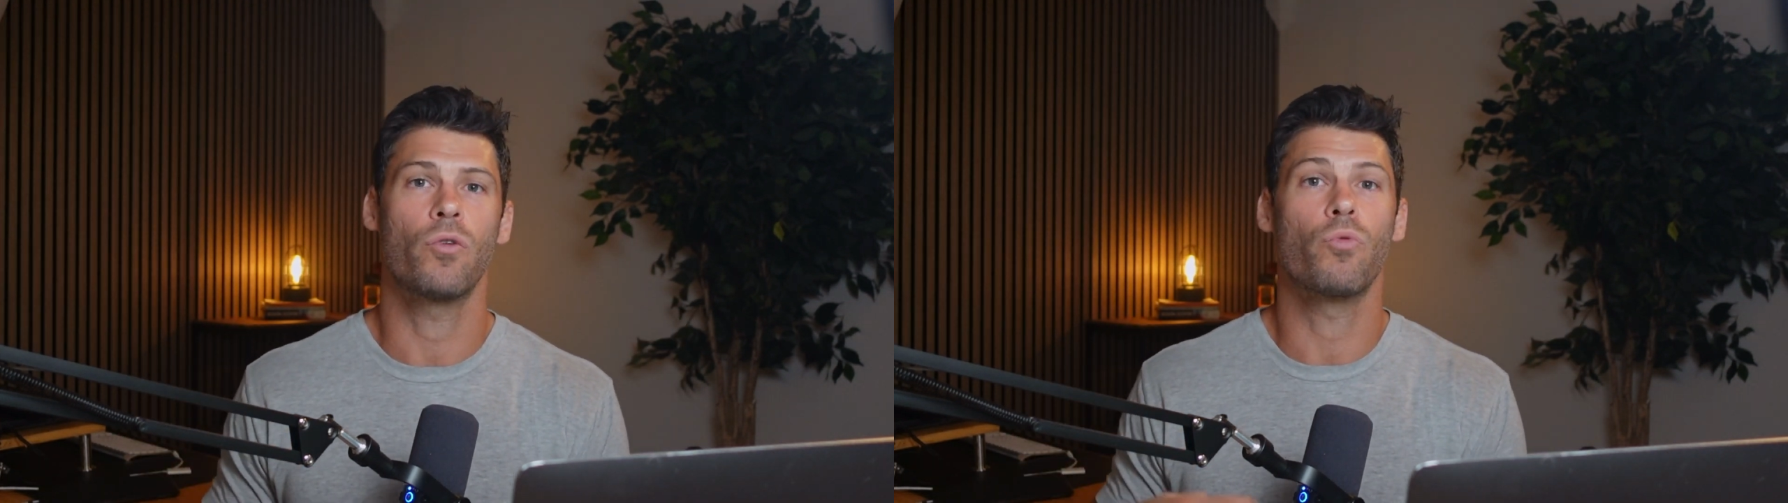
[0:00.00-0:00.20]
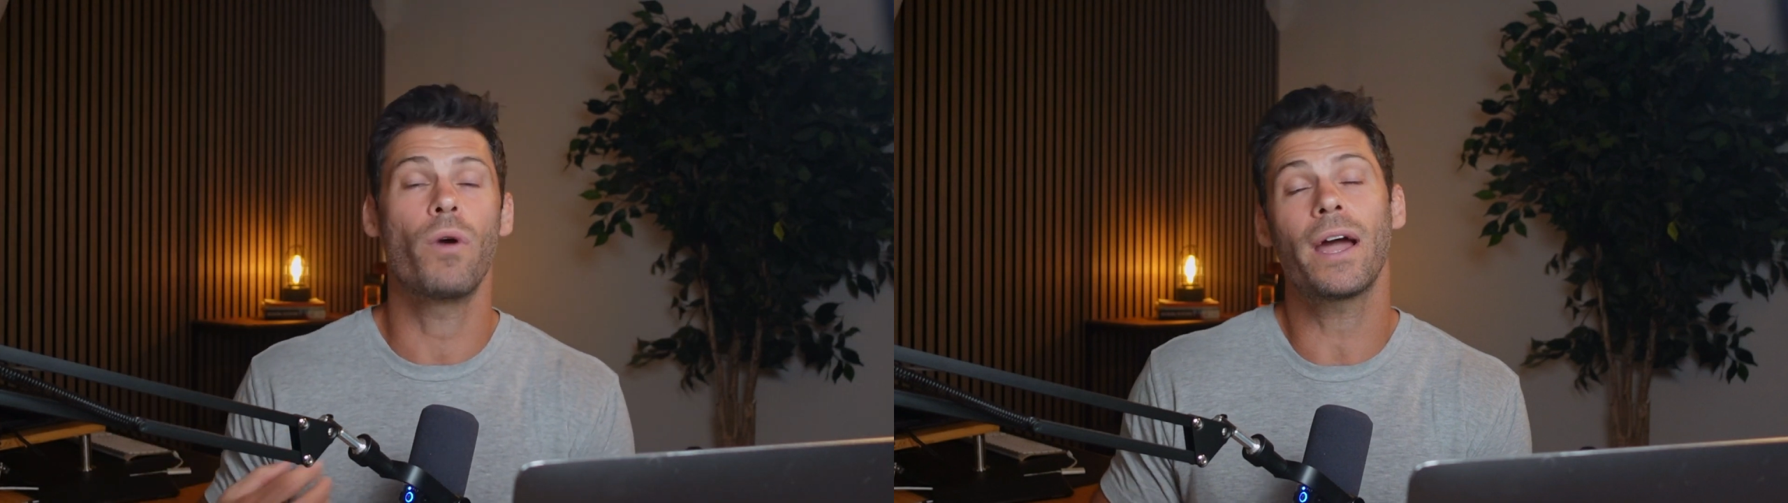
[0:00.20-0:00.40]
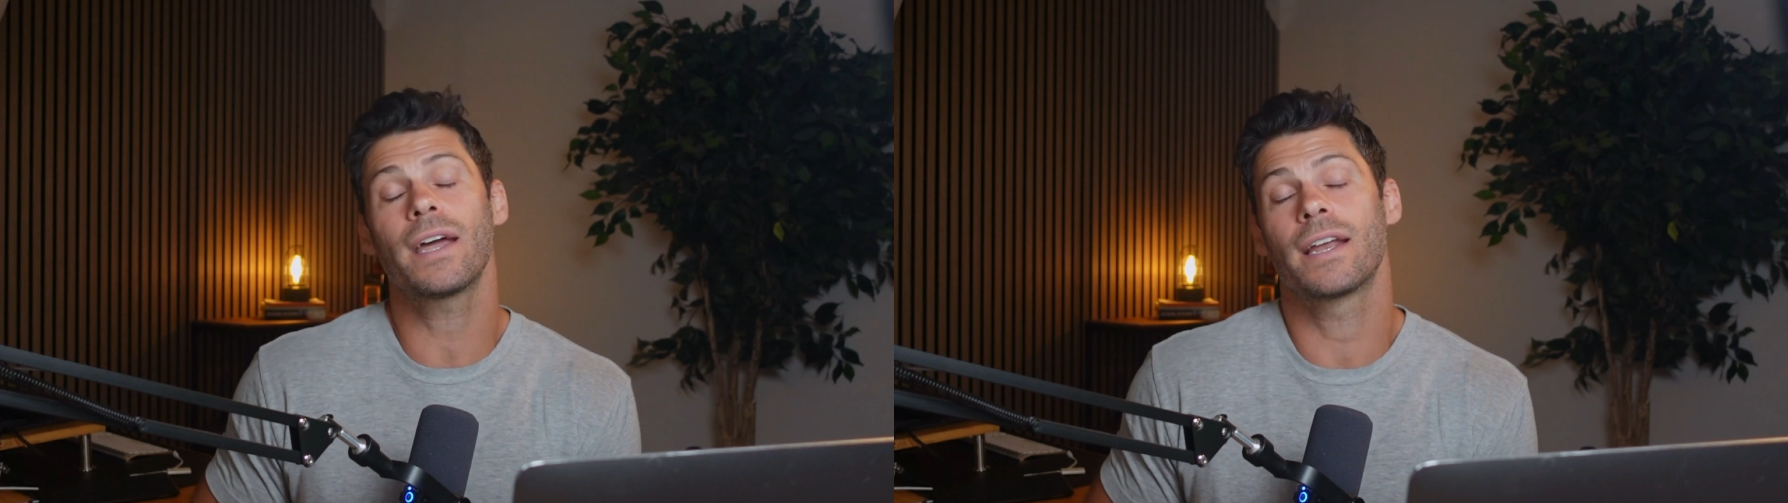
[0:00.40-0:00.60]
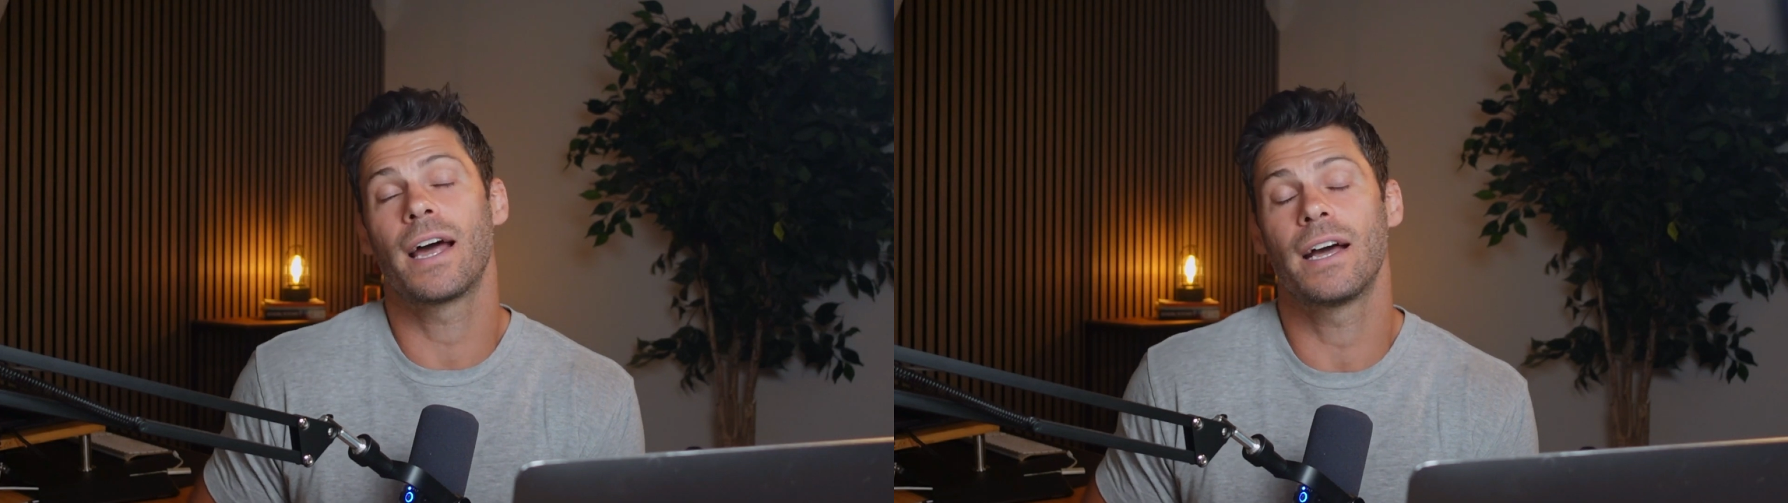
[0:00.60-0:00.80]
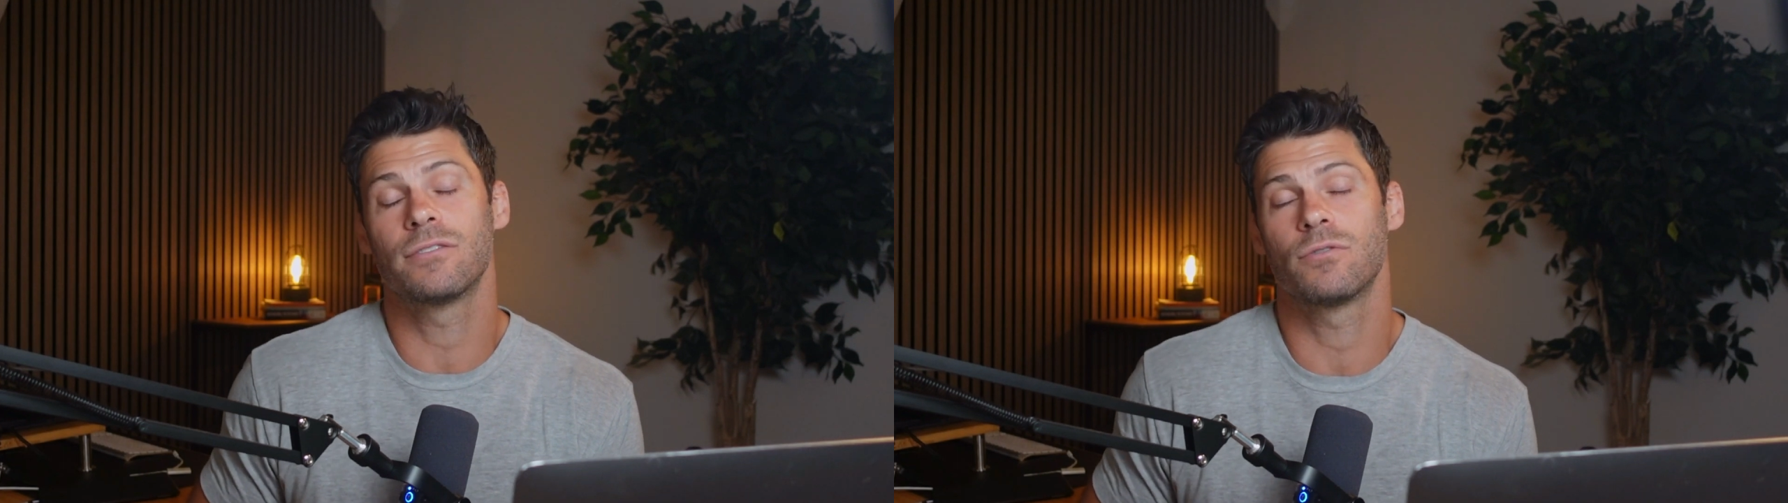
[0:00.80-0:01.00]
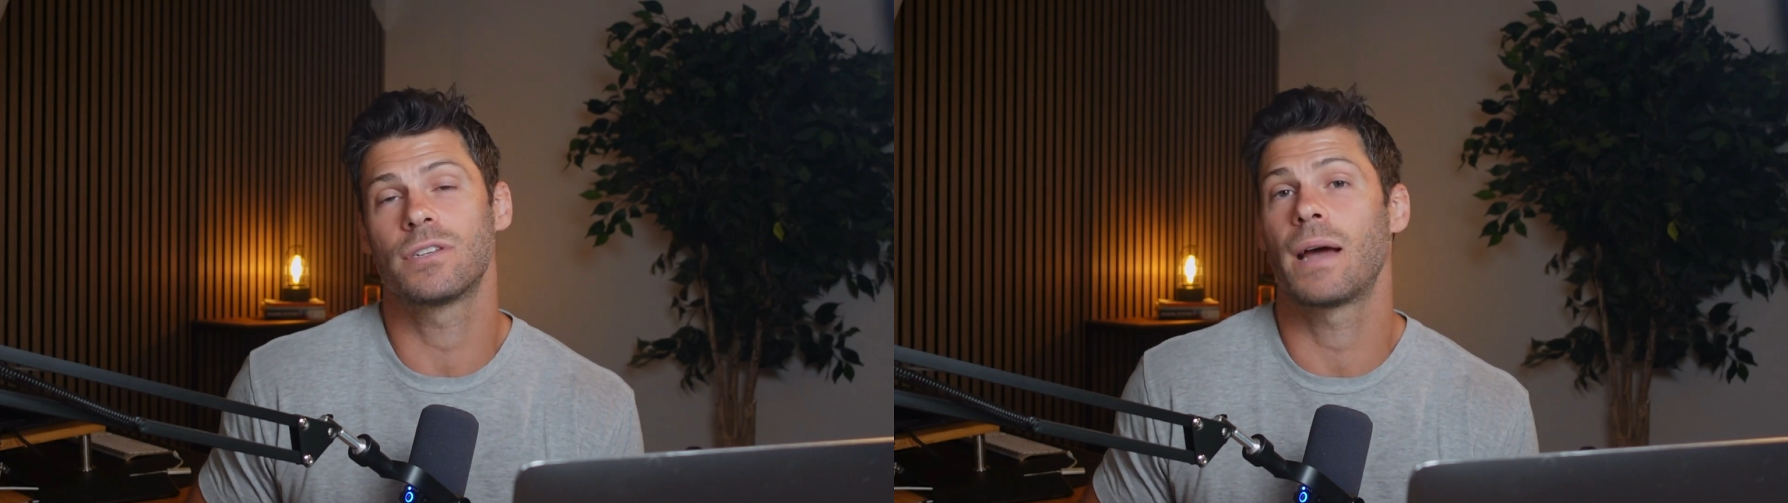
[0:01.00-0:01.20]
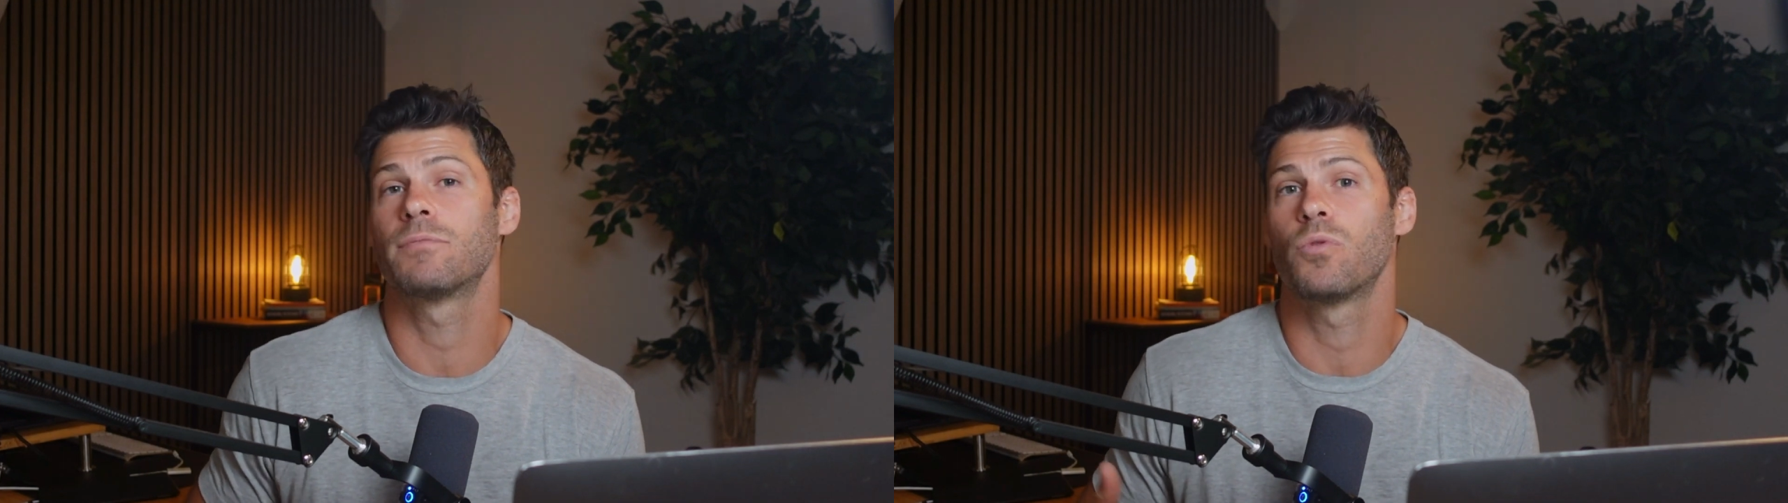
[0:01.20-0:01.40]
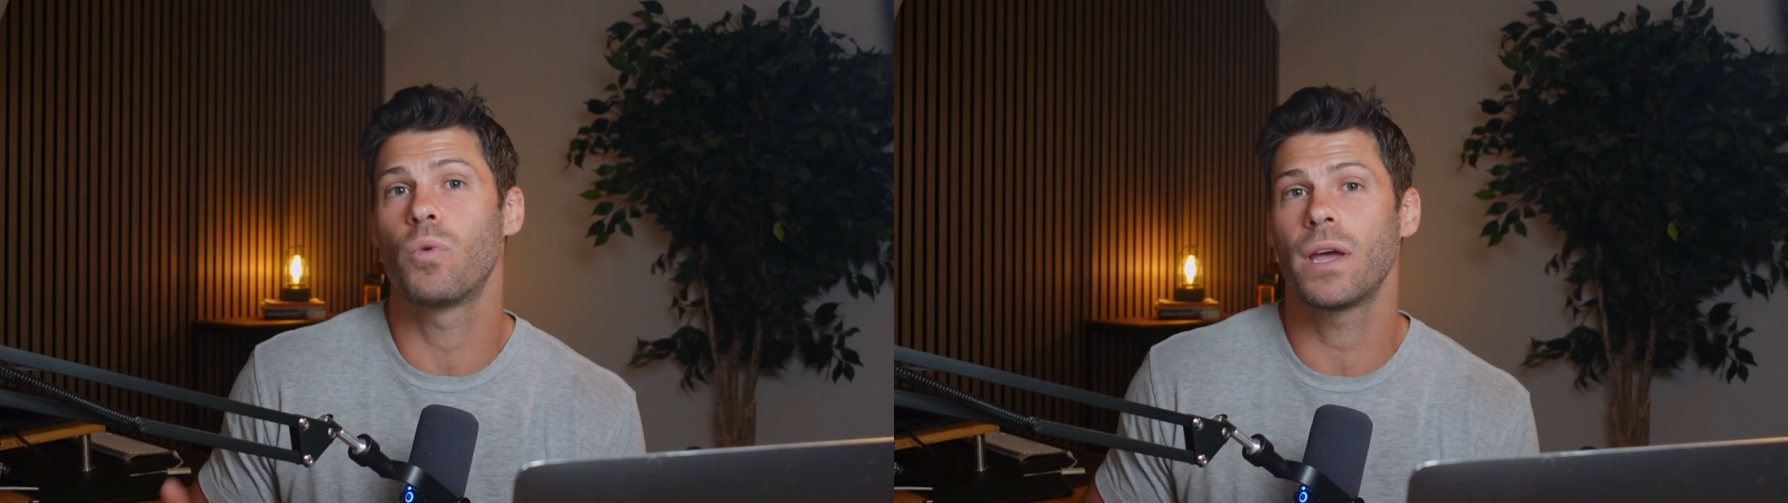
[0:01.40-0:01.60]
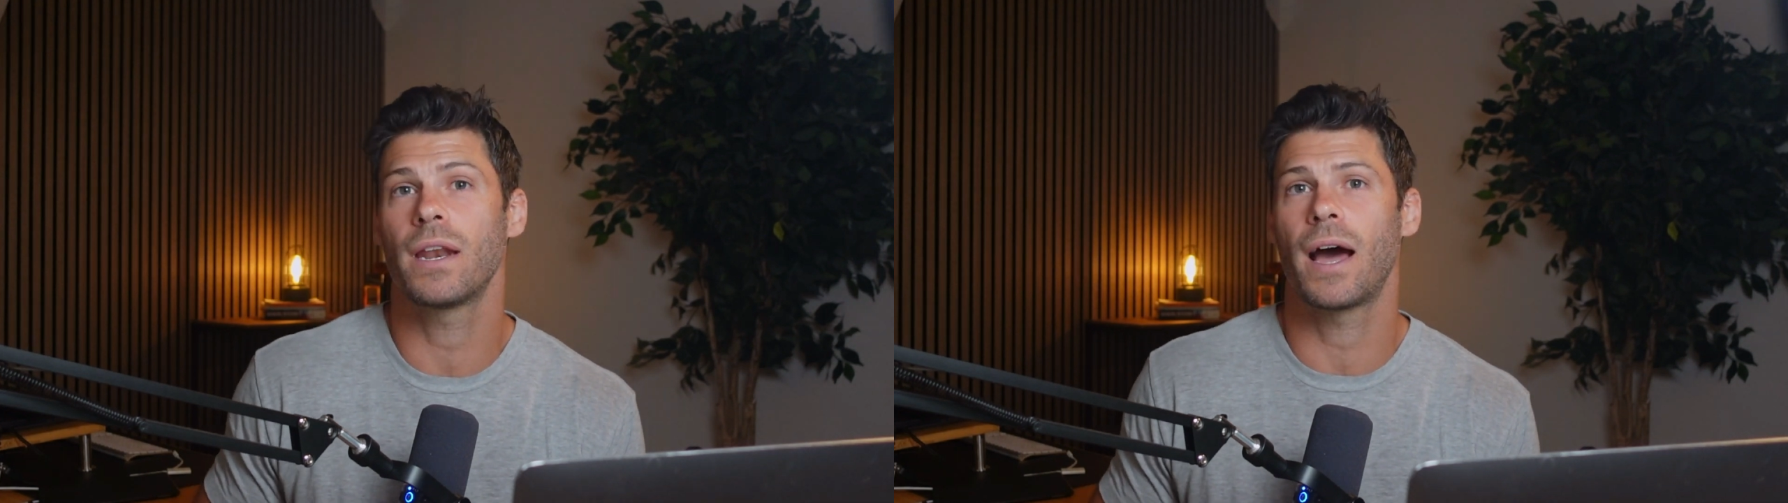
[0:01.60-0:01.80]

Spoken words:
recognize those times when